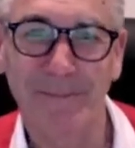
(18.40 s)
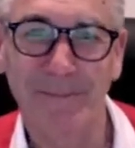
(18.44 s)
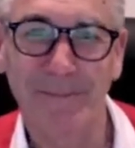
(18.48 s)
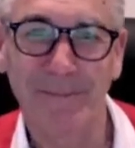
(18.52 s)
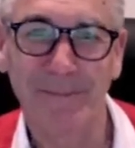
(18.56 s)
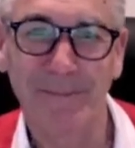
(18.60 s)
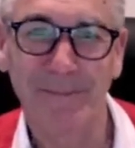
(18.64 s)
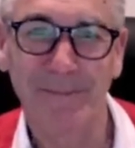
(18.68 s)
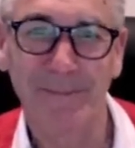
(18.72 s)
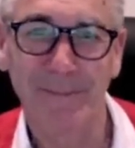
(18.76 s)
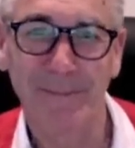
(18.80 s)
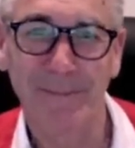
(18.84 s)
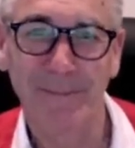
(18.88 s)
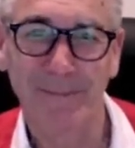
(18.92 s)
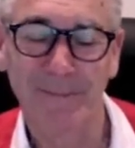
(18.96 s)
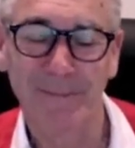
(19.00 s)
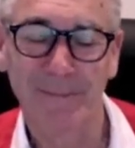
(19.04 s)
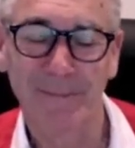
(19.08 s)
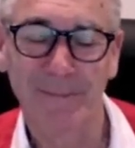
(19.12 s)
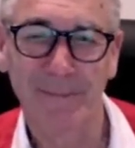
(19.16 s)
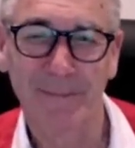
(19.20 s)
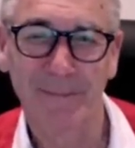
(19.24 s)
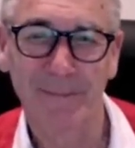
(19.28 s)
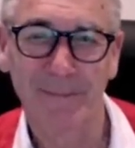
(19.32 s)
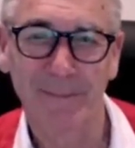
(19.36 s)

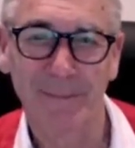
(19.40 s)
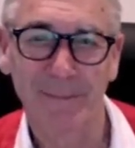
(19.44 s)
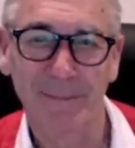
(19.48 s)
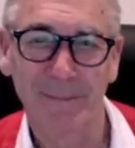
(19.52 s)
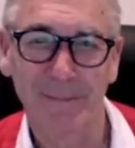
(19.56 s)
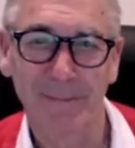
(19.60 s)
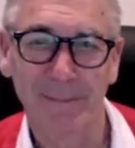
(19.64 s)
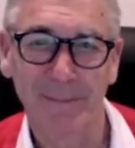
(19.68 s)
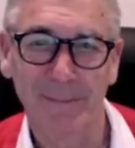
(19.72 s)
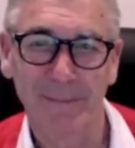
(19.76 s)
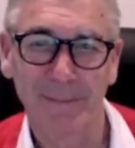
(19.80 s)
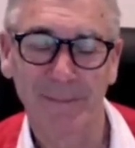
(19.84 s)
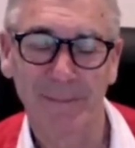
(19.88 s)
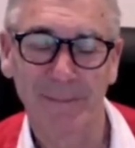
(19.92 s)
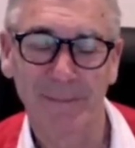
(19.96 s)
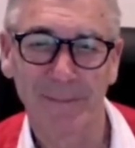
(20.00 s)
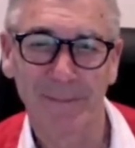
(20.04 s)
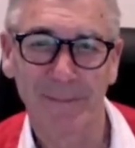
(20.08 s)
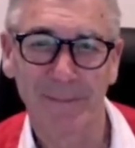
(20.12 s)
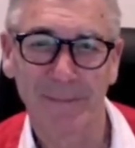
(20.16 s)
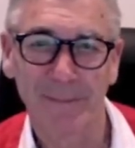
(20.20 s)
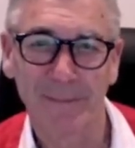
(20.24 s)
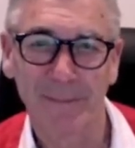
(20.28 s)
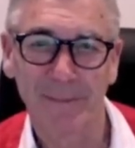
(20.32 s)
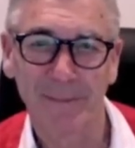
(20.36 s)

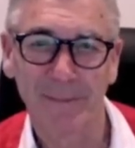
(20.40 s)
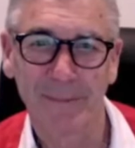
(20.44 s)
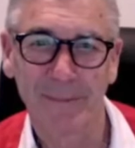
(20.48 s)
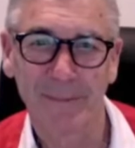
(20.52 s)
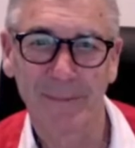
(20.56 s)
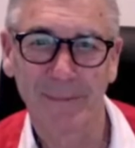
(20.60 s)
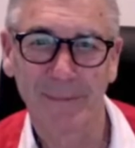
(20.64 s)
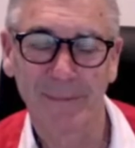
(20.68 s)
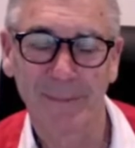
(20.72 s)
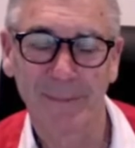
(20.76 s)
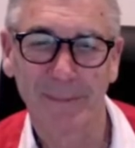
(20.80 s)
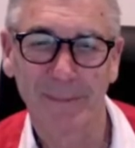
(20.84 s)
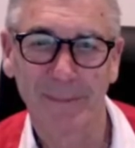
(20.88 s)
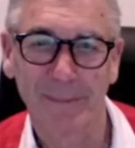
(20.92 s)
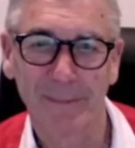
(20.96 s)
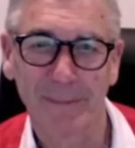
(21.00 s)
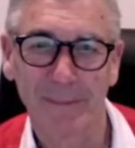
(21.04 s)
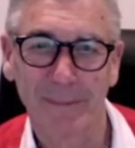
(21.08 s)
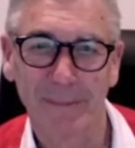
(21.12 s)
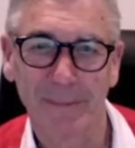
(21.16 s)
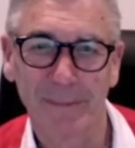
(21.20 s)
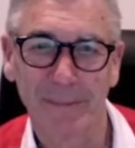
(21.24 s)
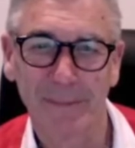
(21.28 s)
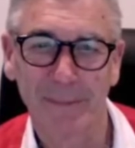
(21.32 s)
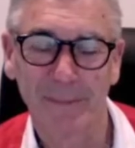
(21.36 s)

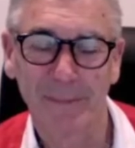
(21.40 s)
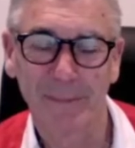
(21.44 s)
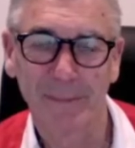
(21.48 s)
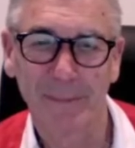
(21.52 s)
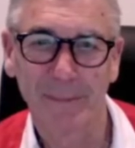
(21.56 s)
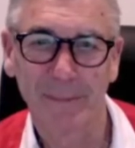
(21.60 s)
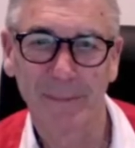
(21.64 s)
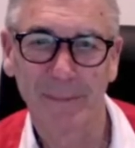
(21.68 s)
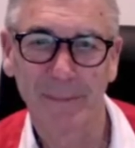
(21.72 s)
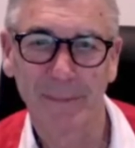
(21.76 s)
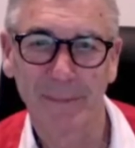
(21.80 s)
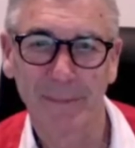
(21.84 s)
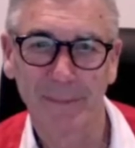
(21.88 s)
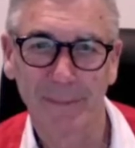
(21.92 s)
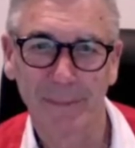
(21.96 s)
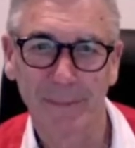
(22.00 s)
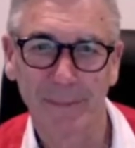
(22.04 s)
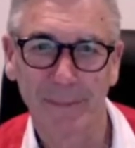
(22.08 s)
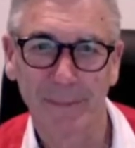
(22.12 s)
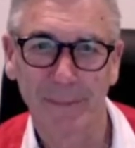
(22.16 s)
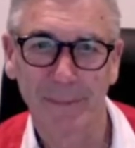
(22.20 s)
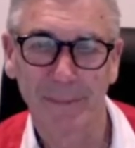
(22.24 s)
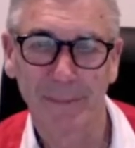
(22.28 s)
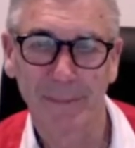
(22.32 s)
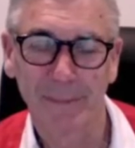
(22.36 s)

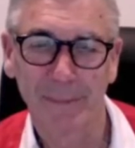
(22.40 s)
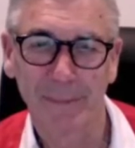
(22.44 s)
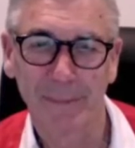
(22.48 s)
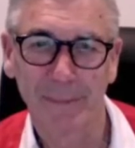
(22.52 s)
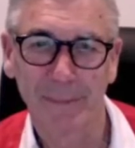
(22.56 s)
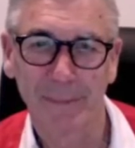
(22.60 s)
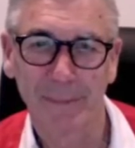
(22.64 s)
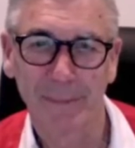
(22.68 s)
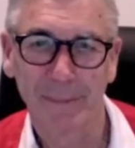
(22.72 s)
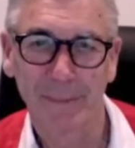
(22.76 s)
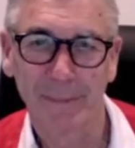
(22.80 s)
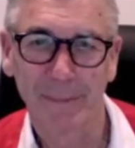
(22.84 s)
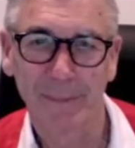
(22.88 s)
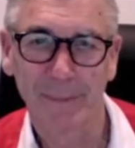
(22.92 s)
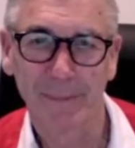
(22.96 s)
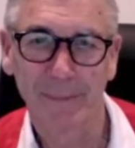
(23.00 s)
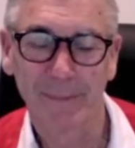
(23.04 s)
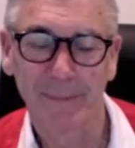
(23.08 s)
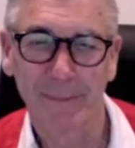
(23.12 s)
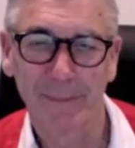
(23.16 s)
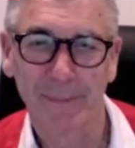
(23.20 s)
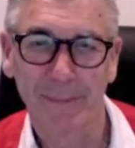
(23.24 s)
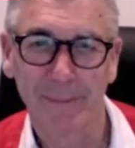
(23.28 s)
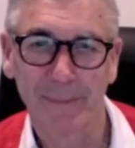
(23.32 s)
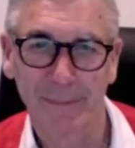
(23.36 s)

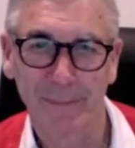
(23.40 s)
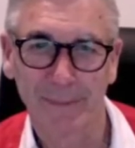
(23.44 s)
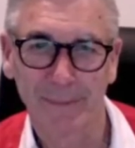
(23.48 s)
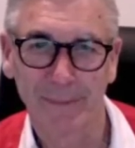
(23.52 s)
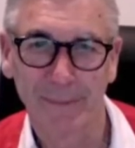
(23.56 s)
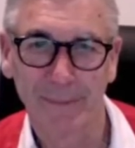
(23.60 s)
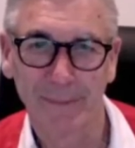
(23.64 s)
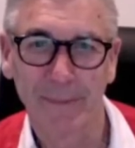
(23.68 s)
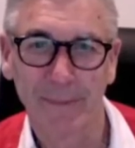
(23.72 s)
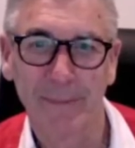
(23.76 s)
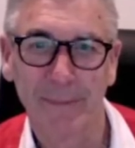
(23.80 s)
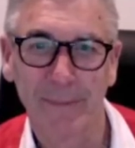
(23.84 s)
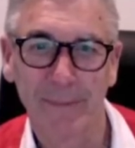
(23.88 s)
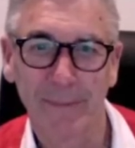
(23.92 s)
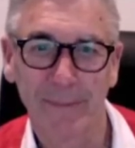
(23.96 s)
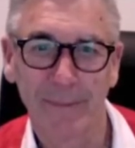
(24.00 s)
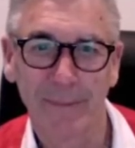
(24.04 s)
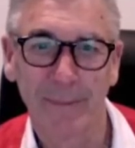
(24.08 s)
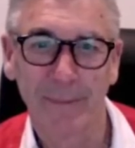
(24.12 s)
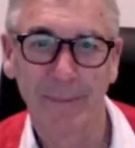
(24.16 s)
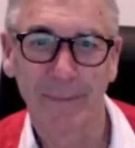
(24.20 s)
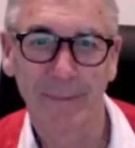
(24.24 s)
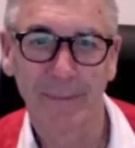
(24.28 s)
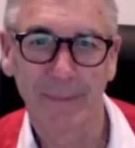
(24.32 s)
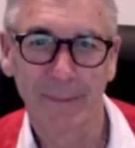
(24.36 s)

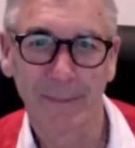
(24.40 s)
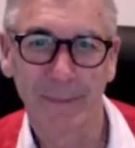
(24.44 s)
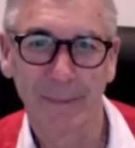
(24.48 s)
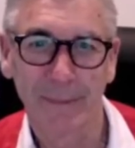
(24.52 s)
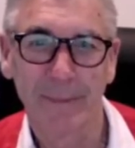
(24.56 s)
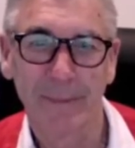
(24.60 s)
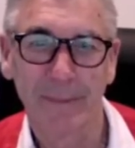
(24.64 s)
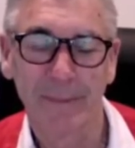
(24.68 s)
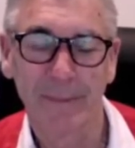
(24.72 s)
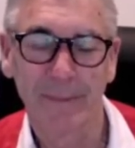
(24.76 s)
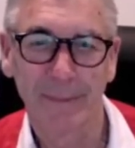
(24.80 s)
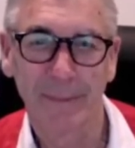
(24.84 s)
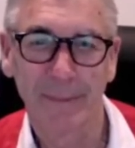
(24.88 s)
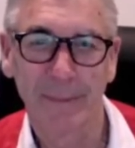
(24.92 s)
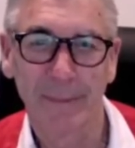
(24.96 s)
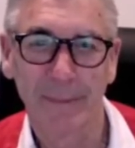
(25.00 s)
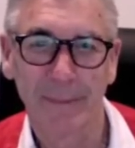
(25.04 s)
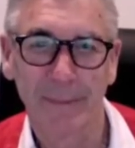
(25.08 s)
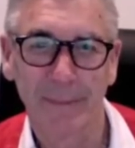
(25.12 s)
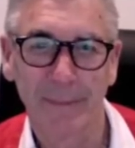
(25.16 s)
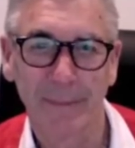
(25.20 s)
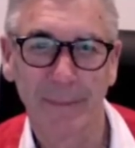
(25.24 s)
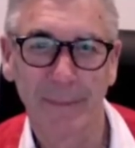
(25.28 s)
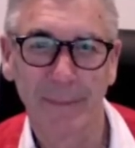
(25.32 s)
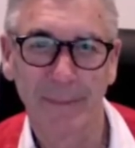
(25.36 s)

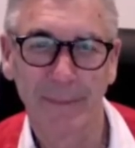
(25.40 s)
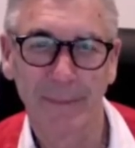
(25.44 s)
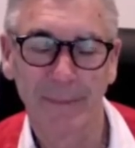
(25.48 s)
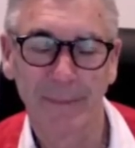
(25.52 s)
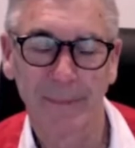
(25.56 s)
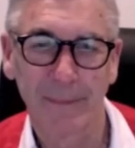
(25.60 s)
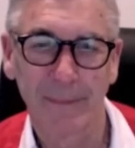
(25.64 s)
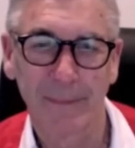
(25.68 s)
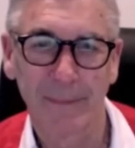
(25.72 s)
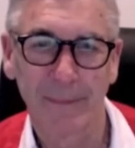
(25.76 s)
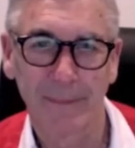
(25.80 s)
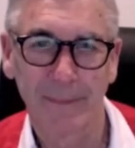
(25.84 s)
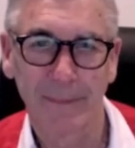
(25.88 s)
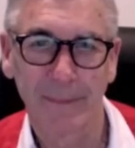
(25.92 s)
(silent)